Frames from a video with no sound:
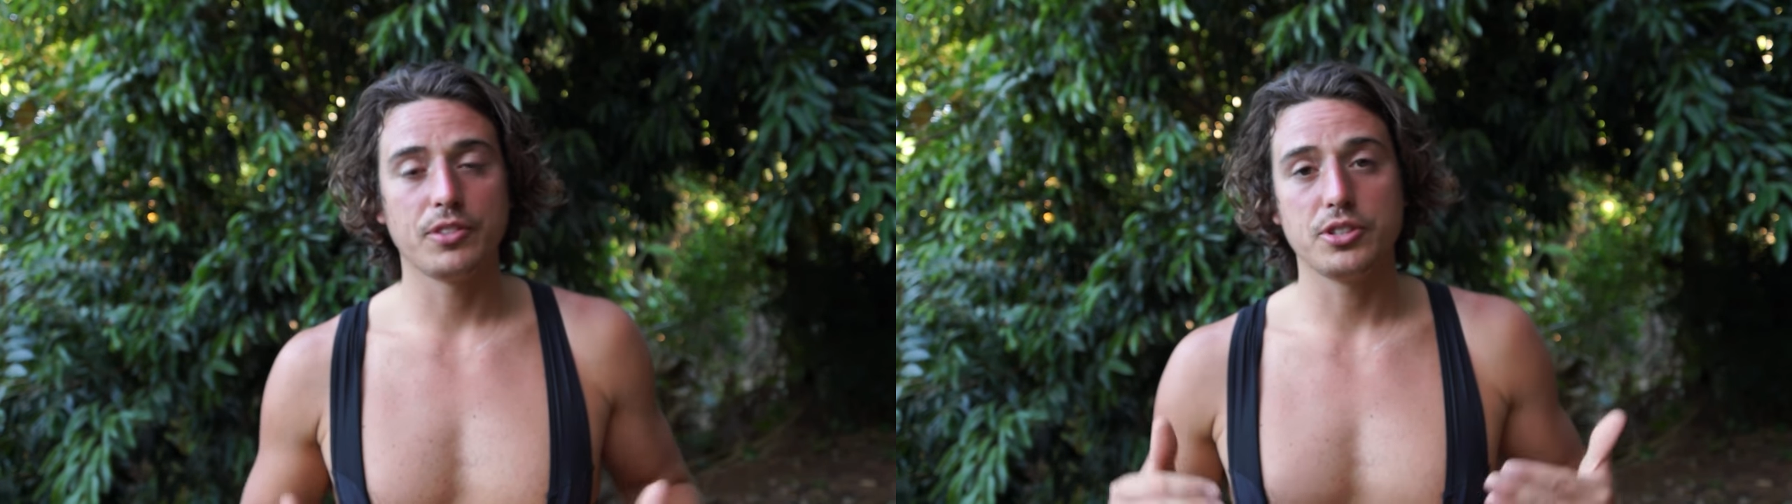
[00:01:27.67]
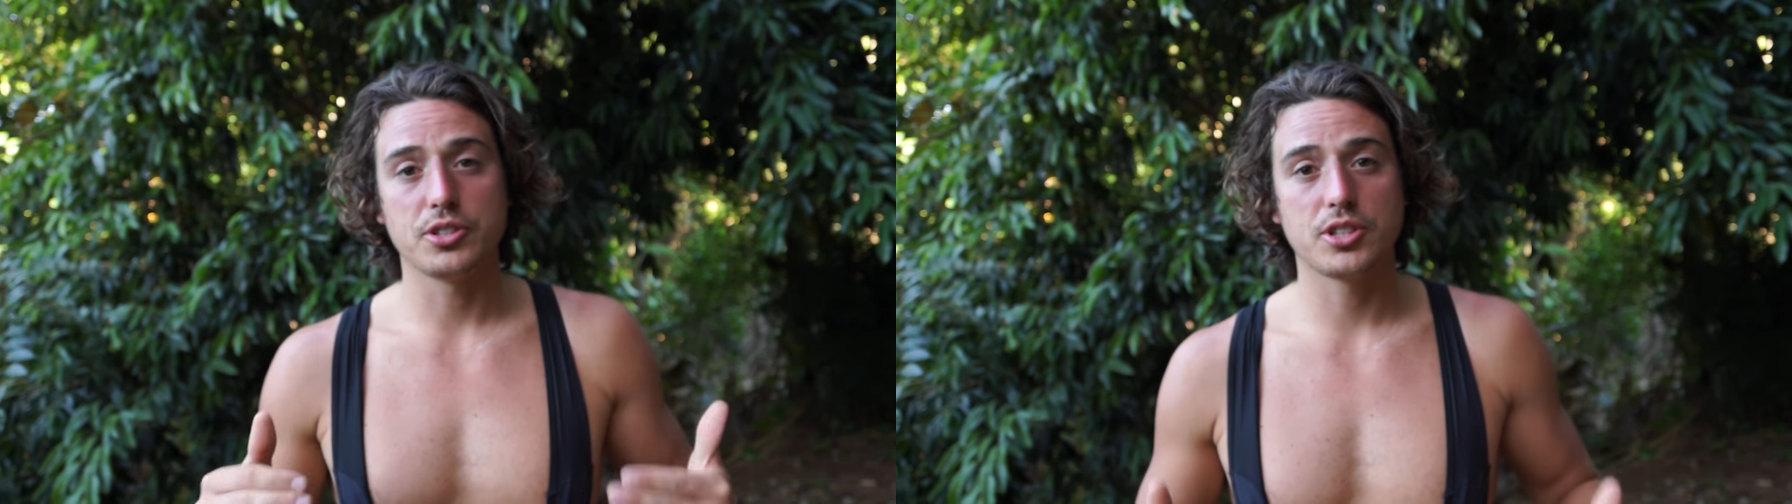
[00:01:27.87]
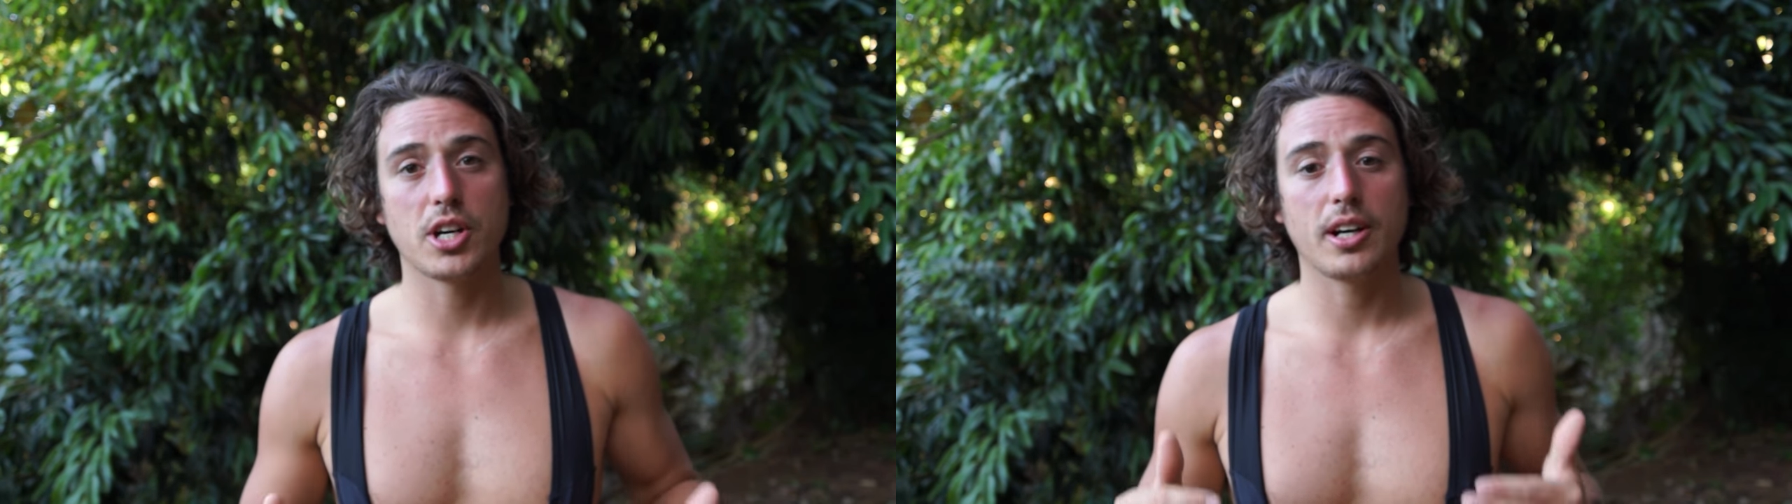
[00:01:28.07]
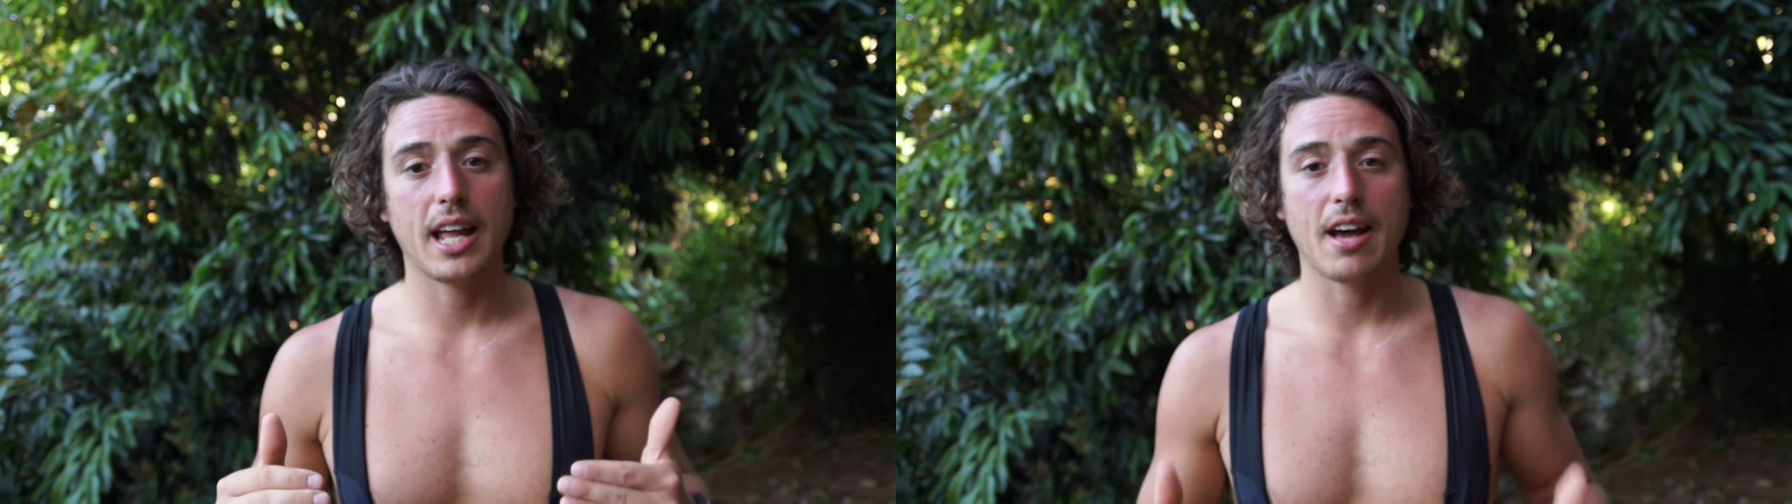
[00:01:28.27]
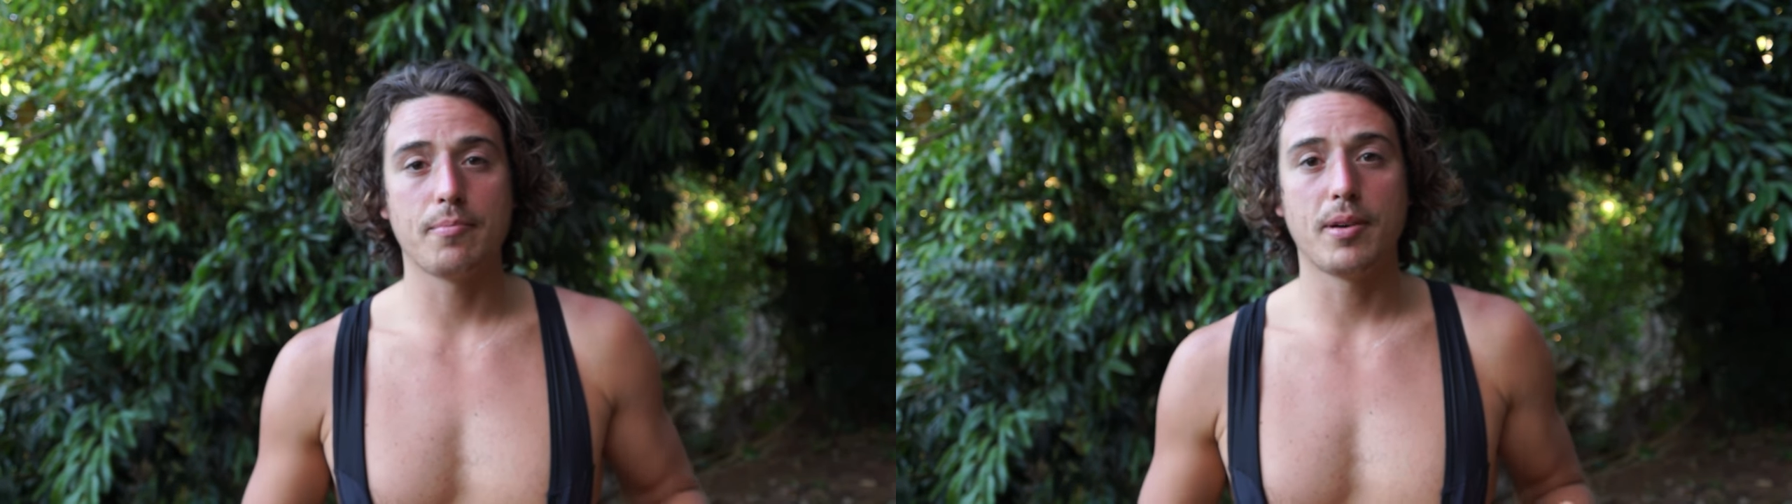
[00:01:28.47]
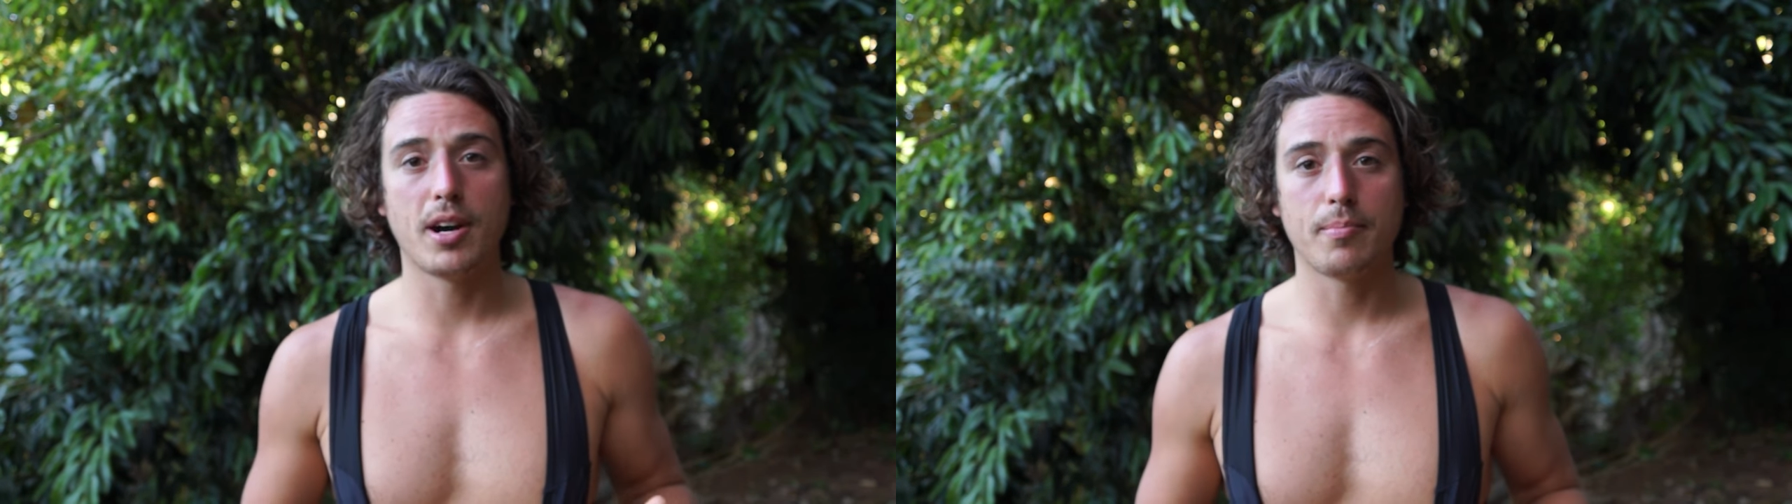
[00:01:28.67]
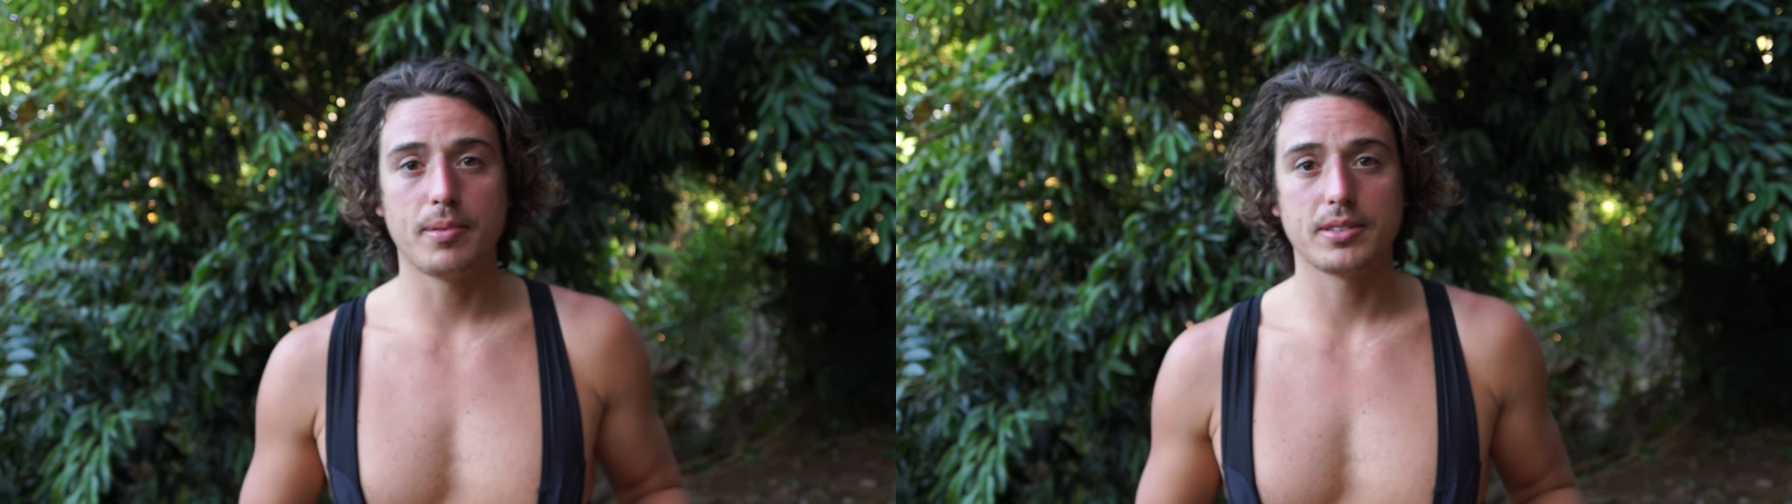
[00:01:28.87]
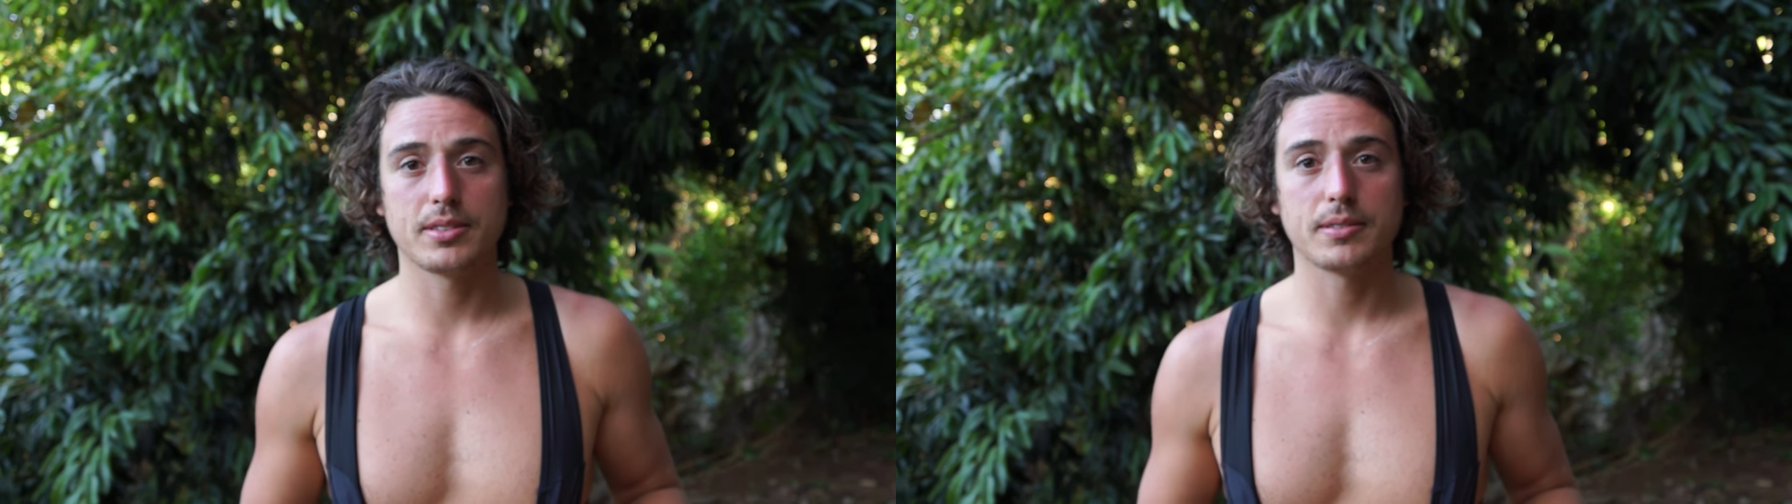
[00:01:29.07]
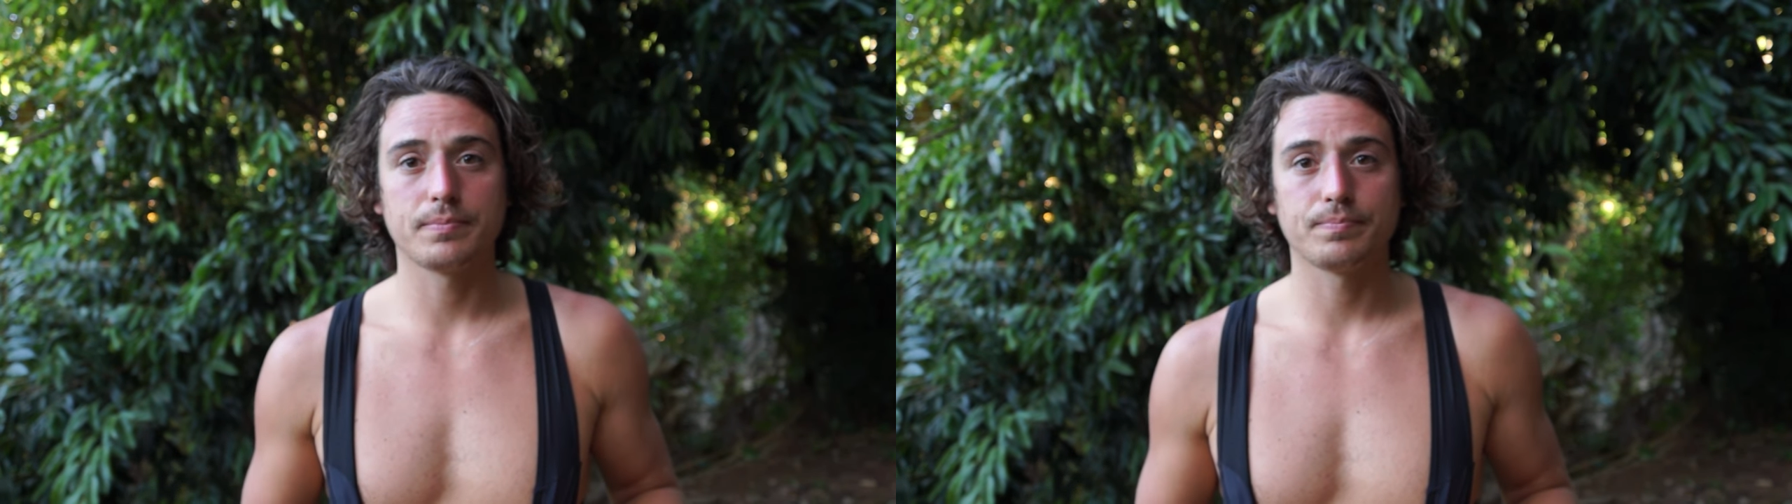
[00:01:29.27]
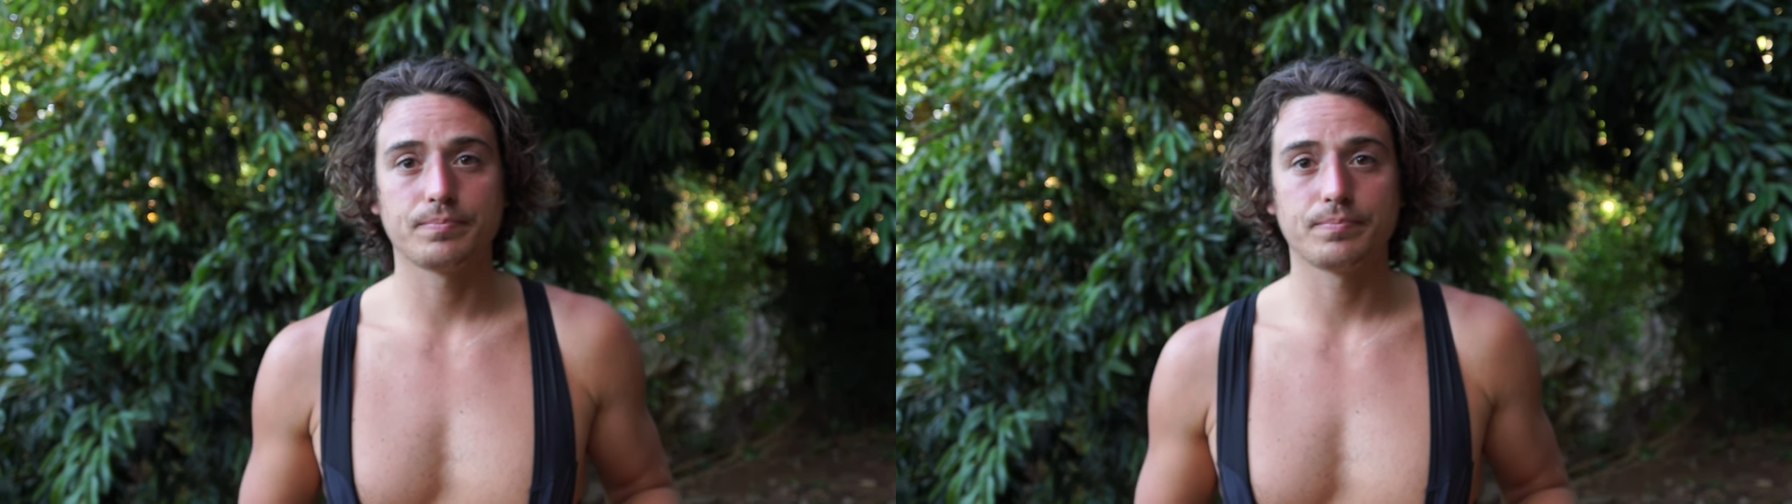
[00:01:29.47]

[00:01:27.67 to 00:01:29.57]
you certainly have purpose.